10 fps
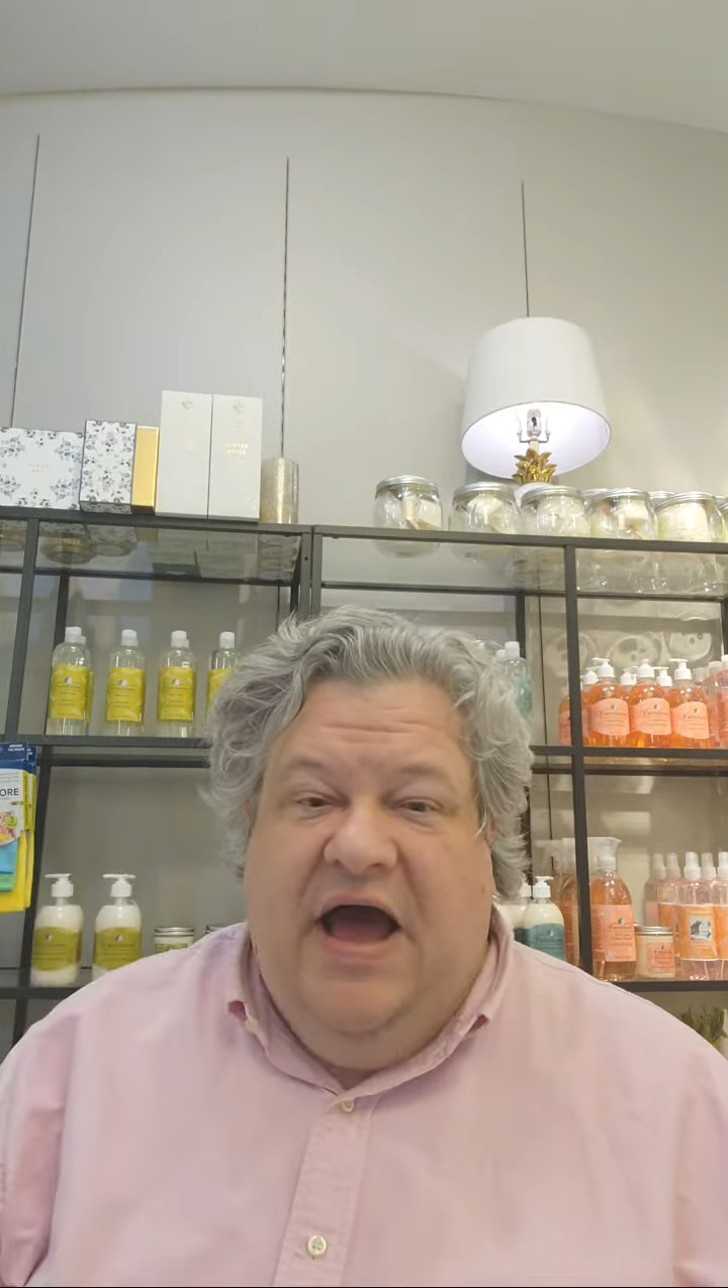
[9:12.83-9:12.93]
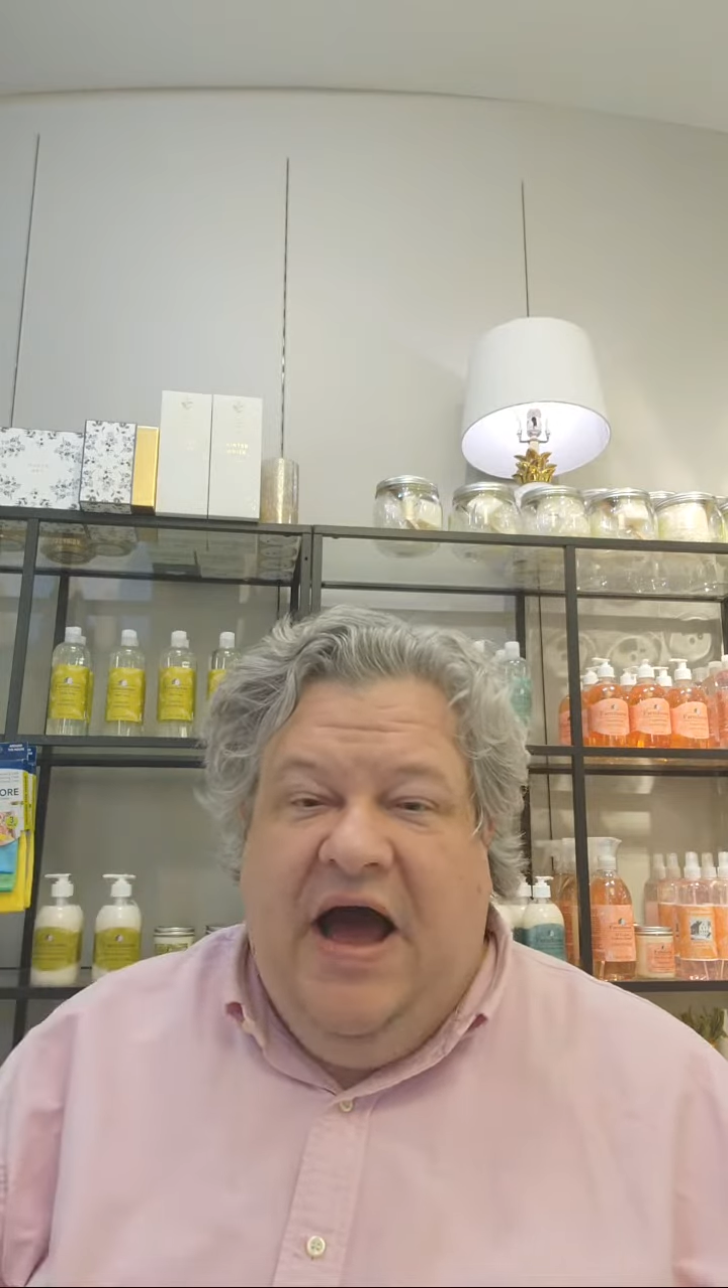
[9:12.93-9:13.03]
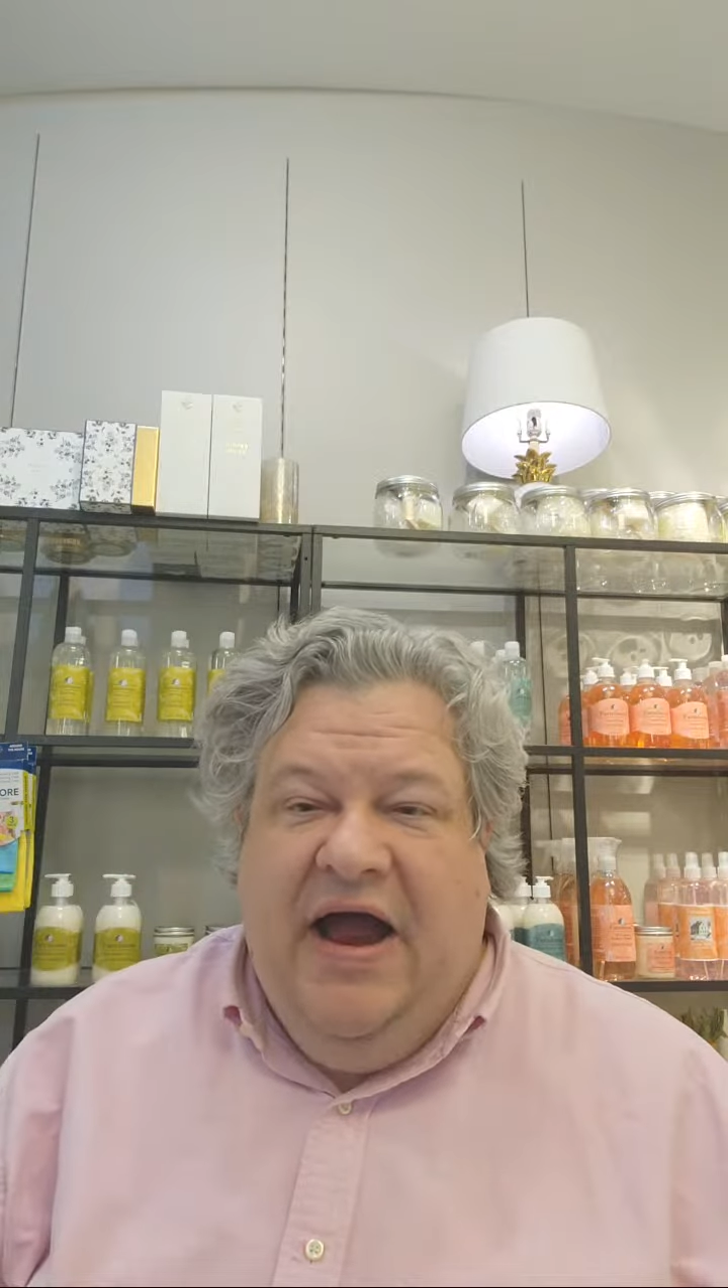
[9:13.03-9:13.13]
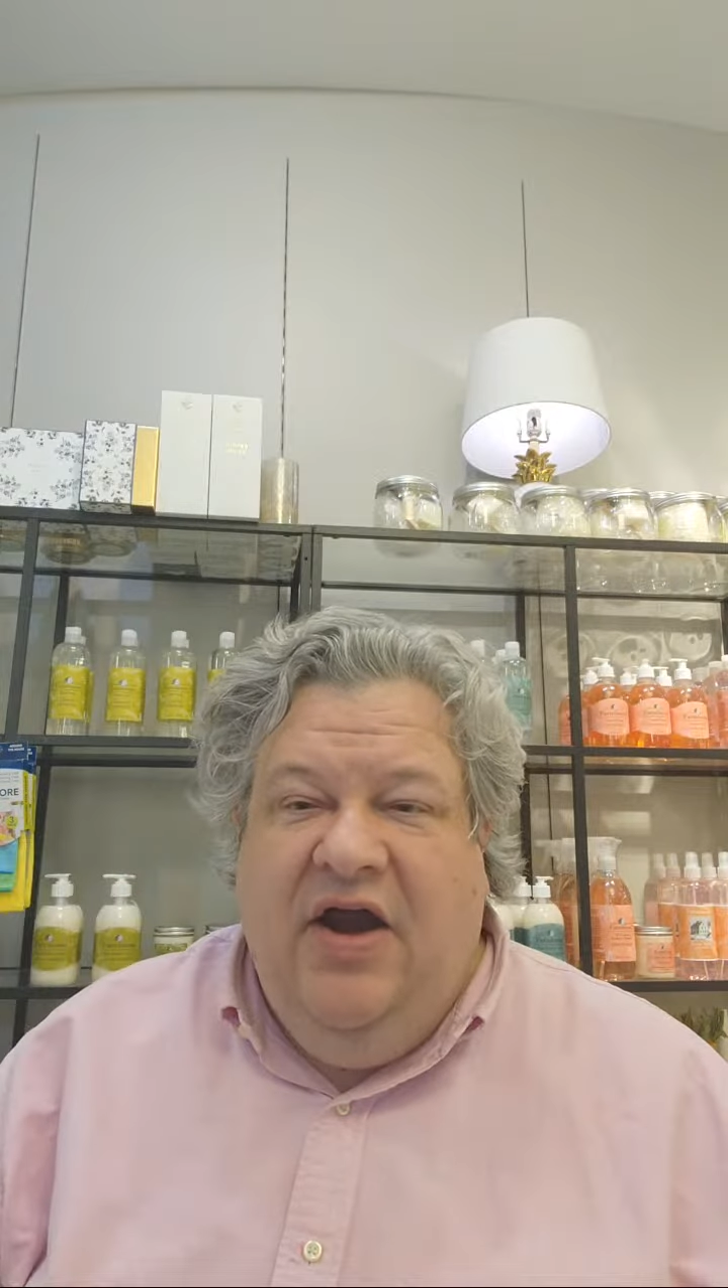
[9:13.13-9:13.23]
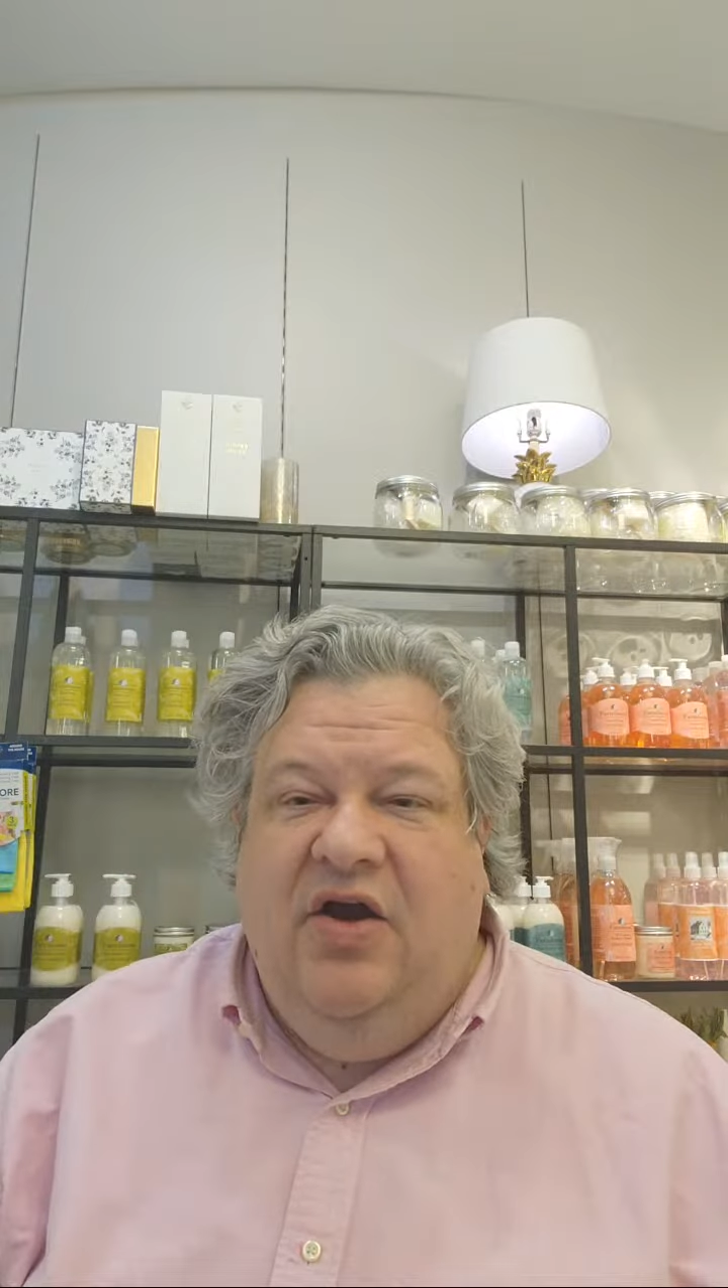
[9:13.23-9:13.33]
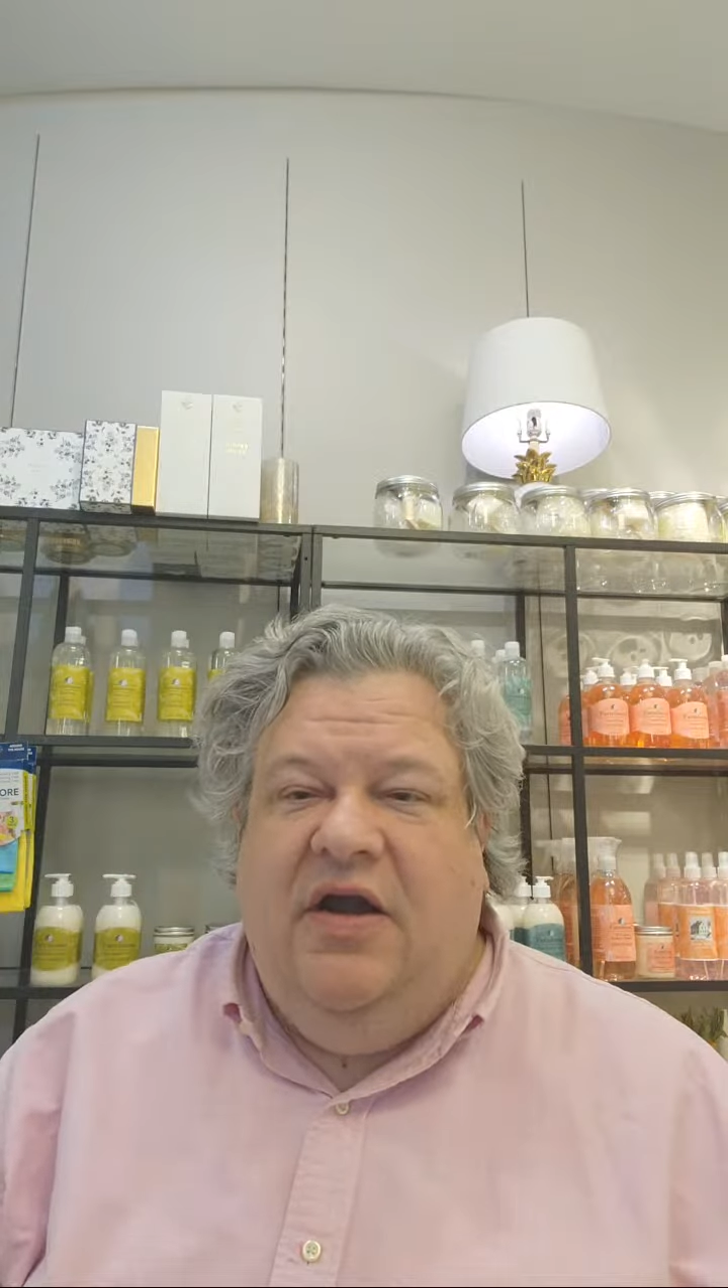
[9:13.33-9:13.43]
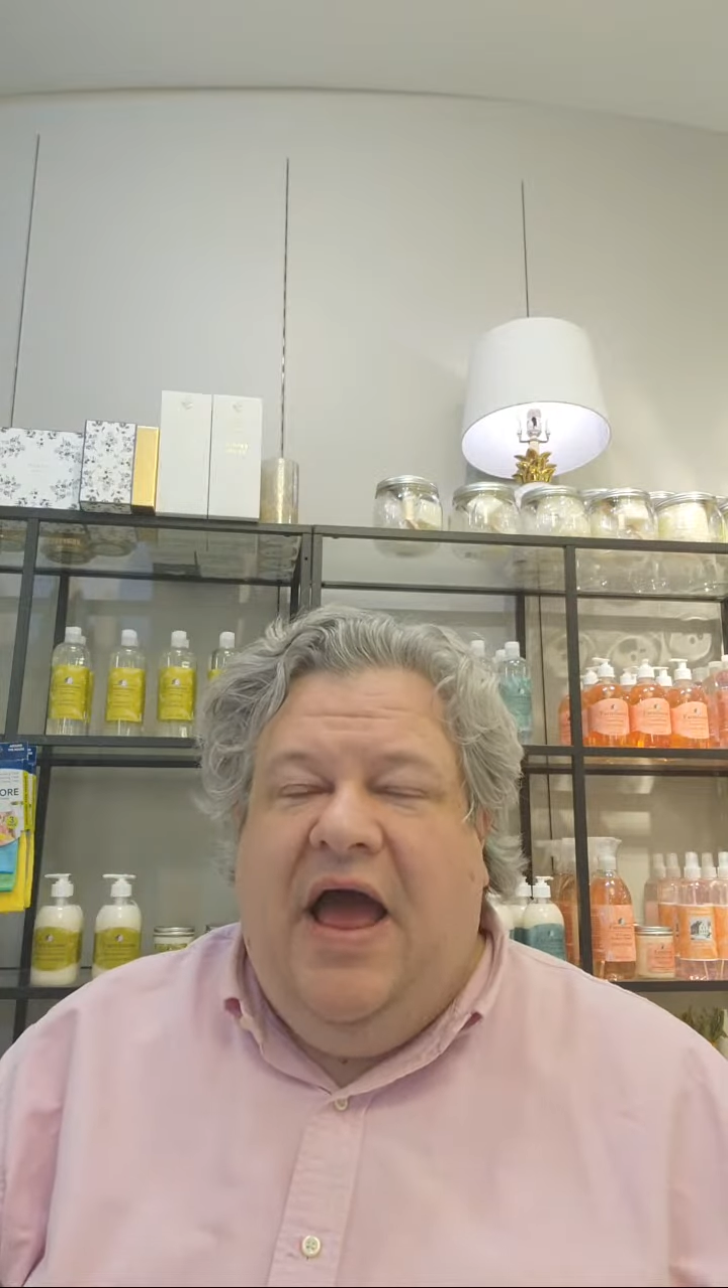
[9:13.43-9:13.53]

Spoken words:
iron.